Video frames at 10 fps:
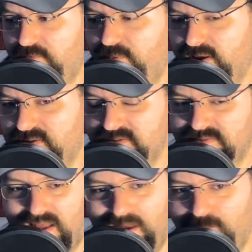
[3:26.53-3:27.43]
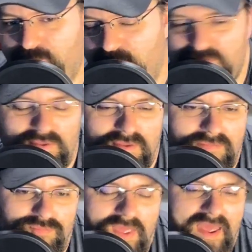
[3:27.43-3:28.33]
because I
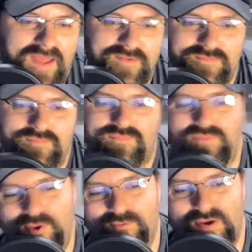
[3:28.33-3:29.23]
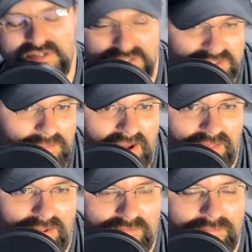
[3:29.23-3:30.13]
had two reasons to buy
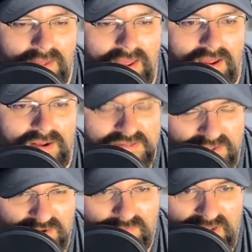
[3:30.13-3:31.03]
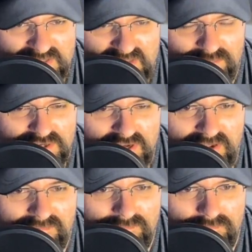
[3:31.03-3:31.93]
this. It's either going to be a Steam machine